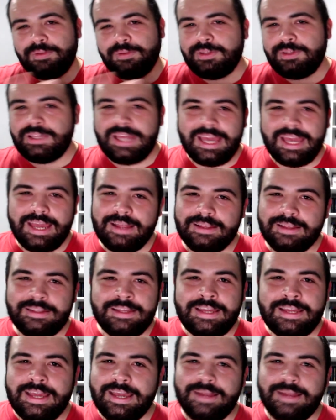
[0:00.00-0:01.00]
you can't
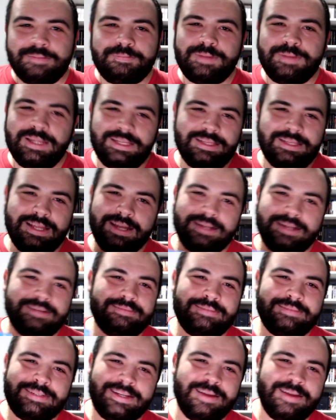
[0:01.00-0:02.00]
you can't beat that
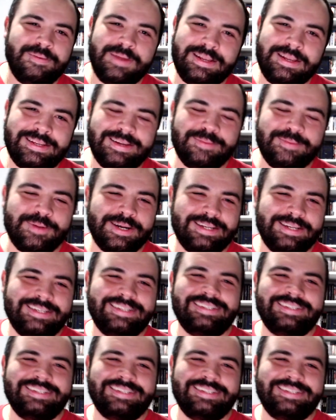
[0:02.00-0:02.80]
i mean come on